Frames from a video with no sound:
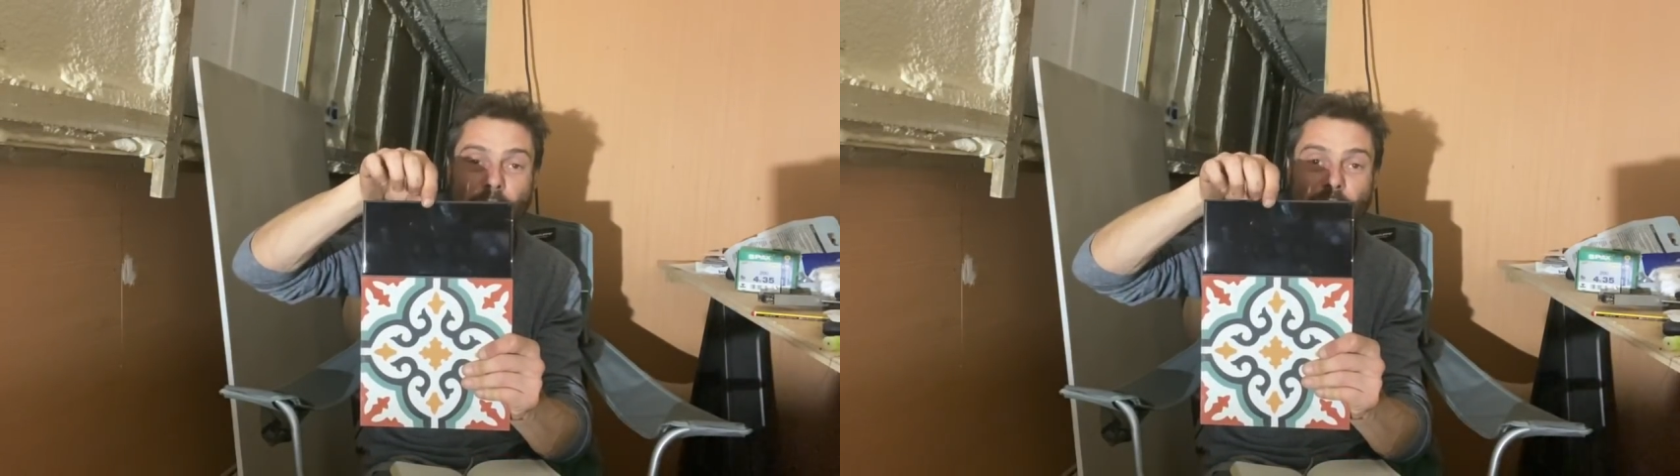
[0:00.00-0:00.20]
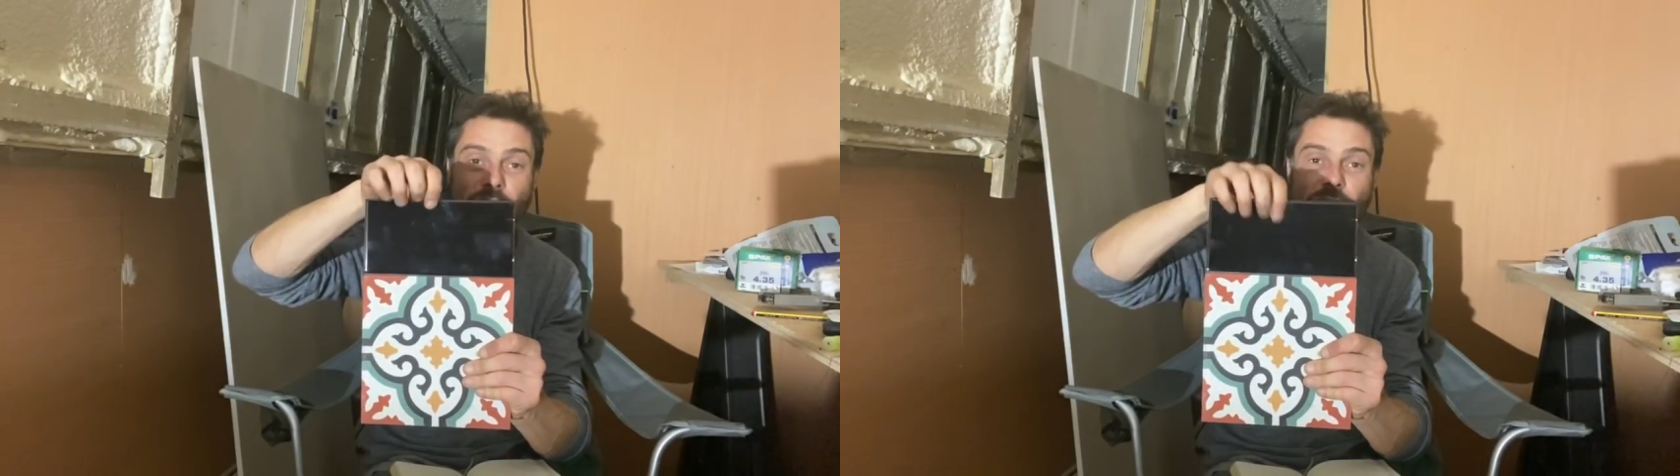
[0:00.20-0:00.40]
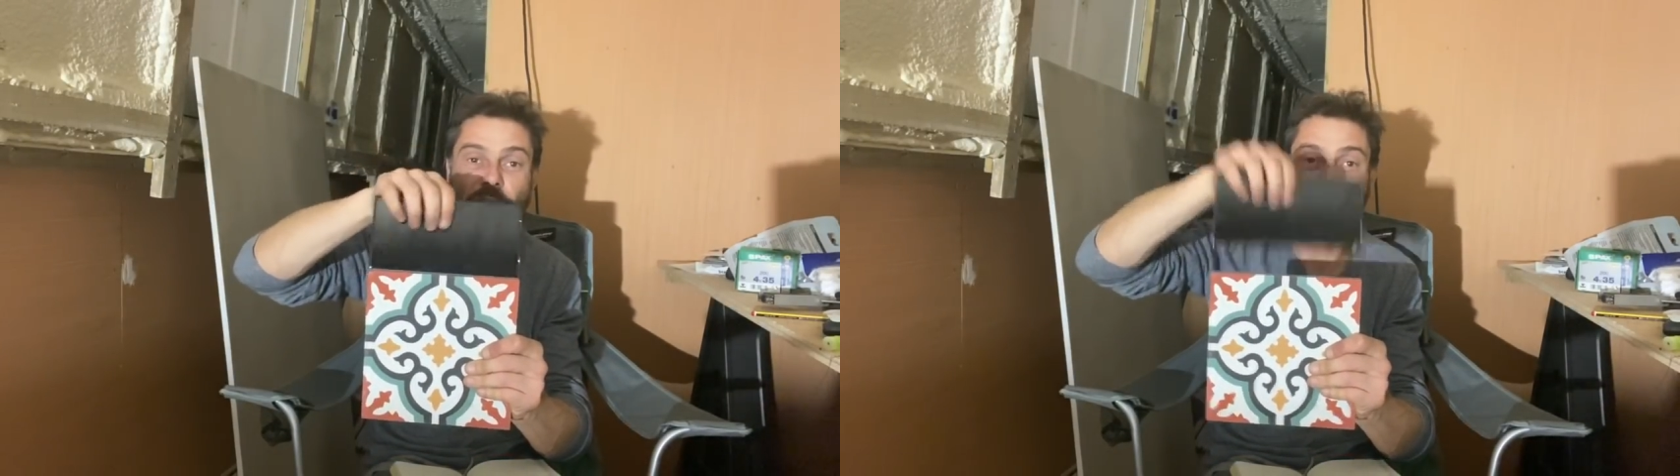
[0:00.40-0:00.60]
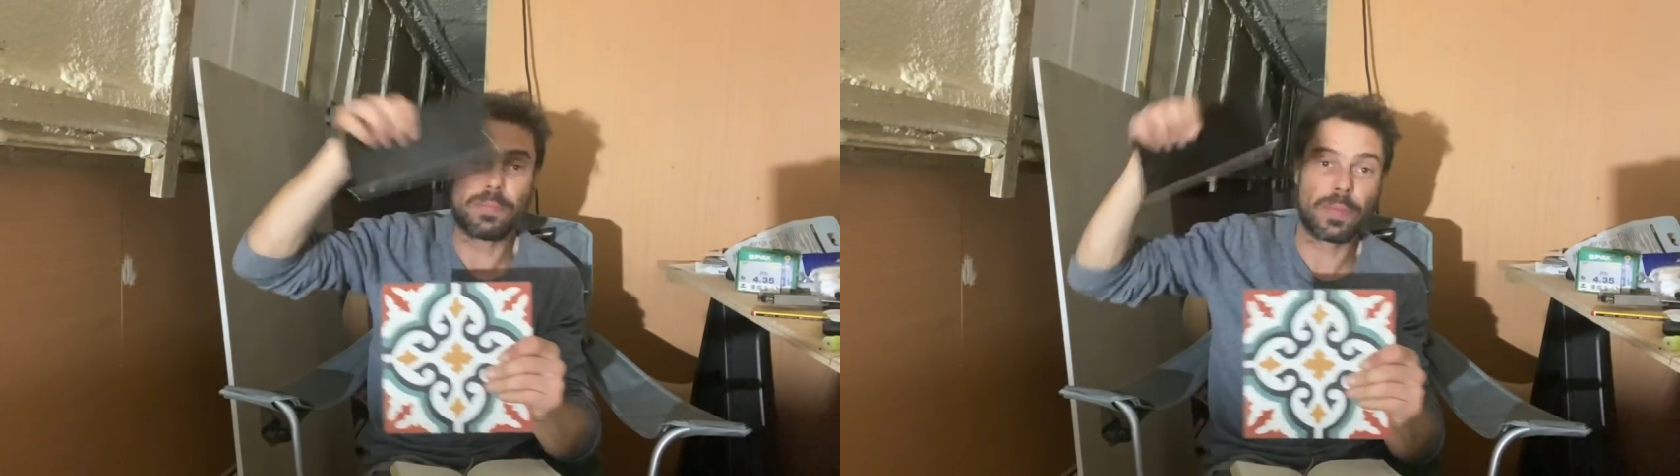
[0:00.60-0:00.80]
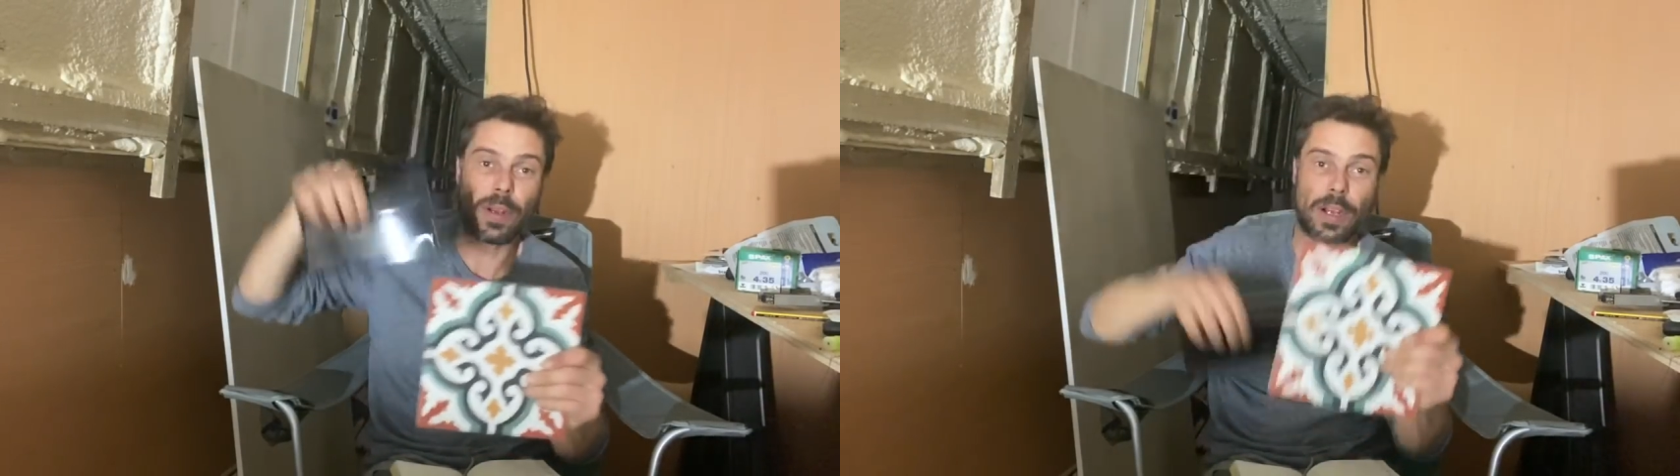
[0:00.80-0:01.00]
it,
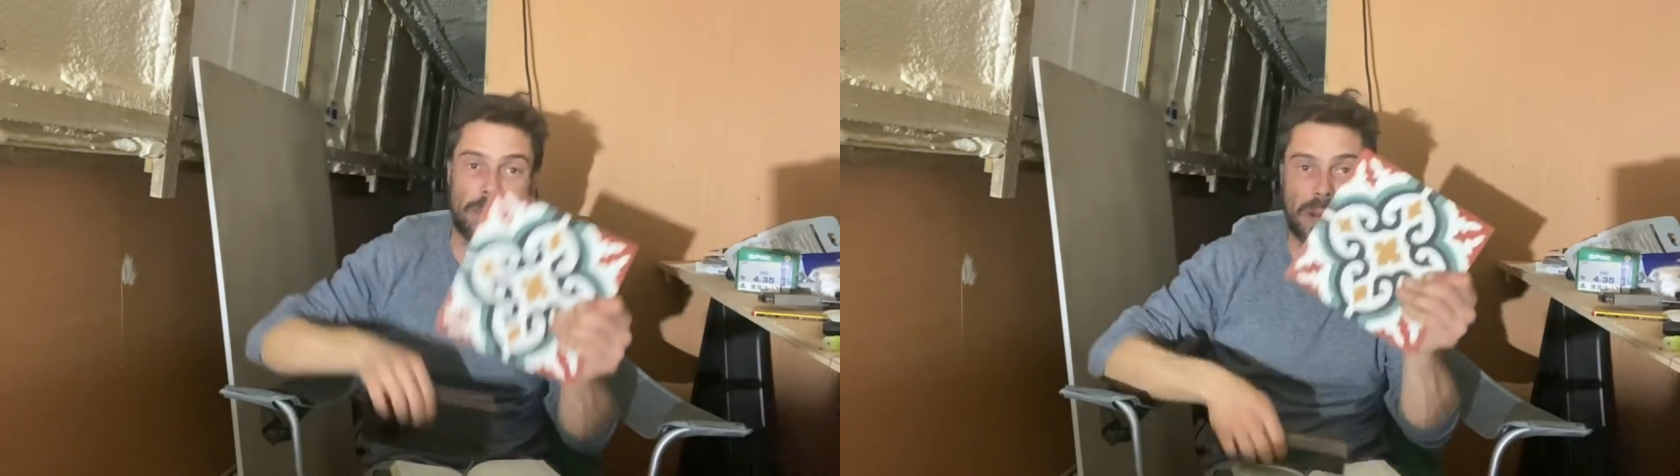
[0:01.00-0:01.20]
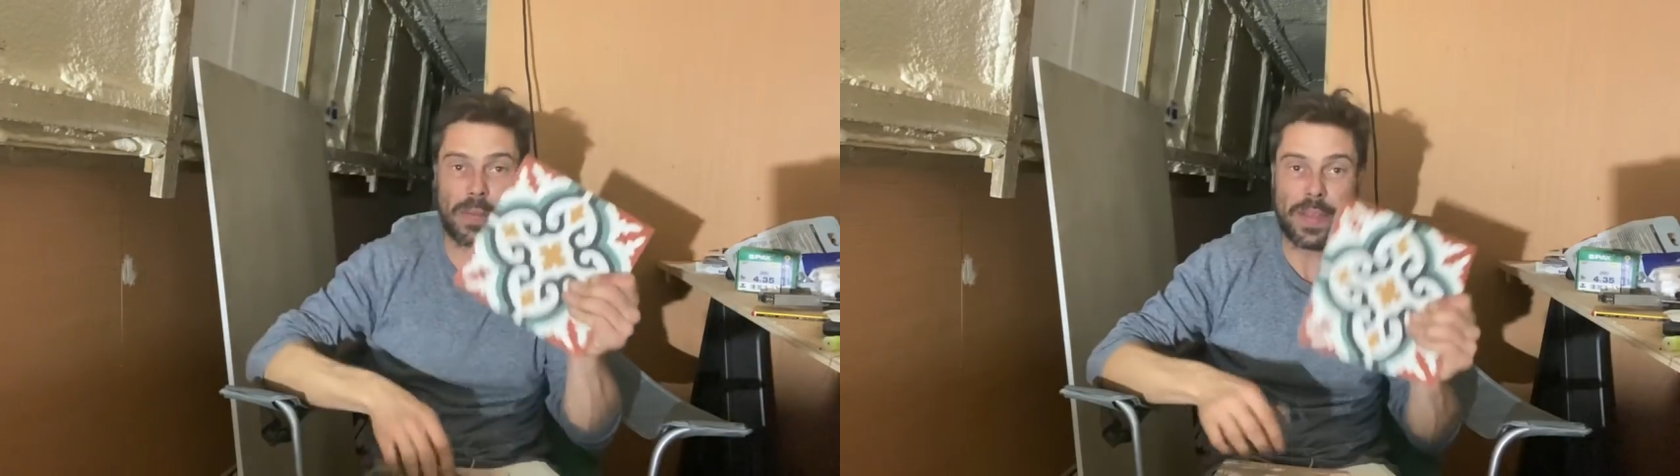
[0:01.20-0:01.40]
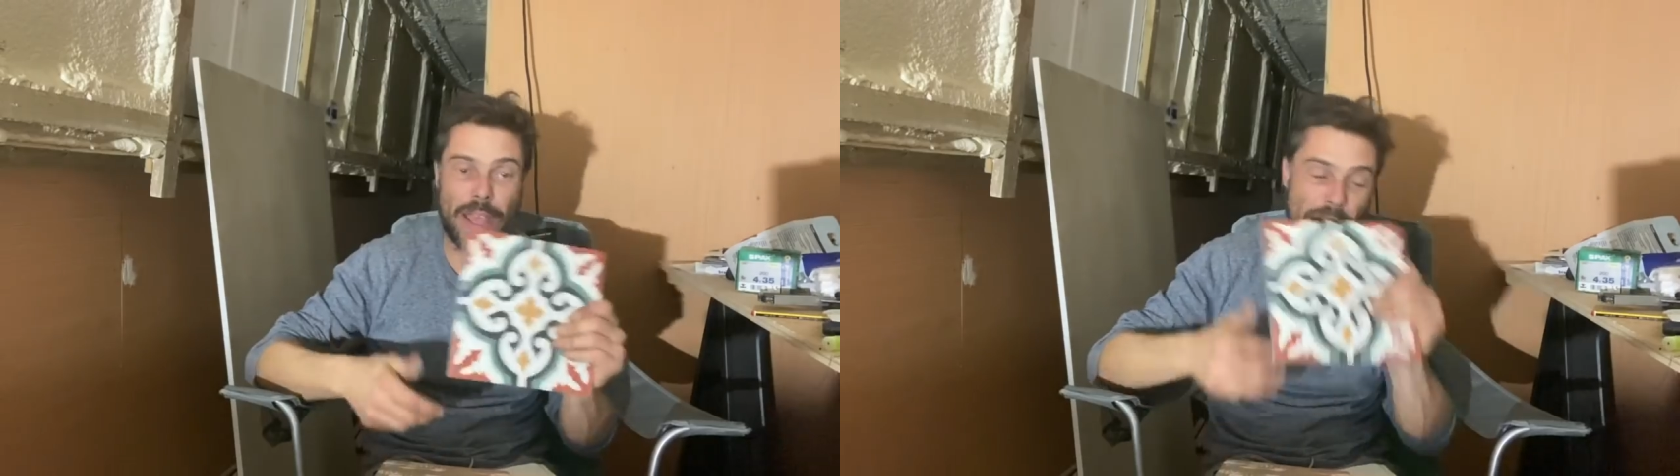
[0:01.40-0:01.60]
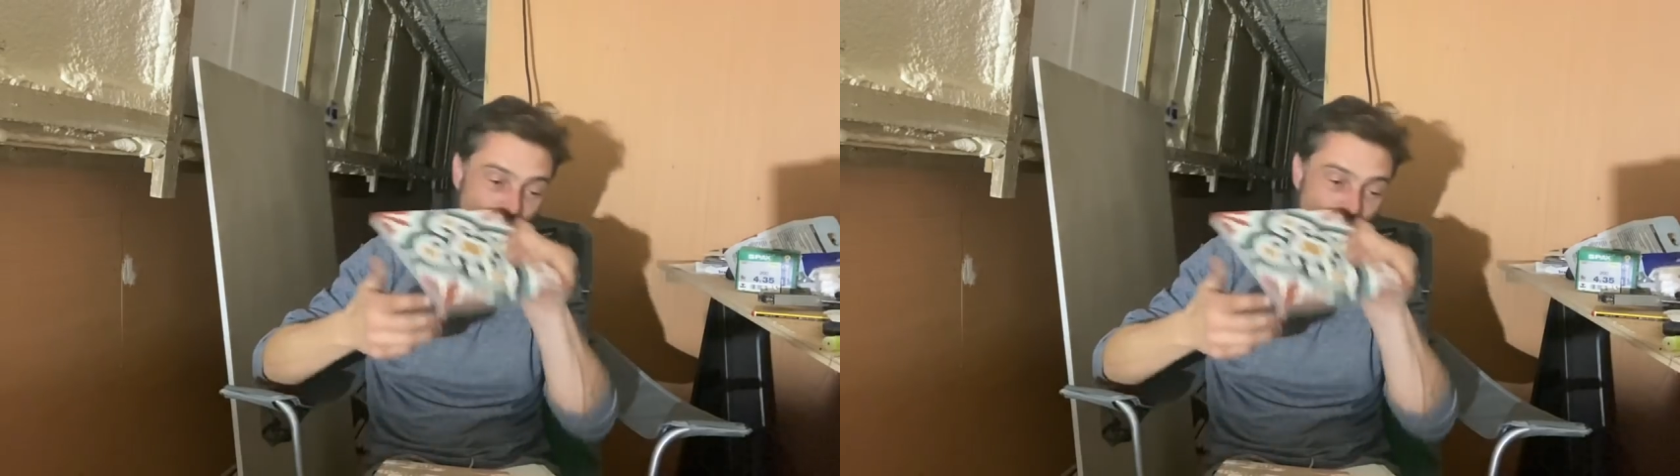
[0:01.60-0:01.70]
up down there.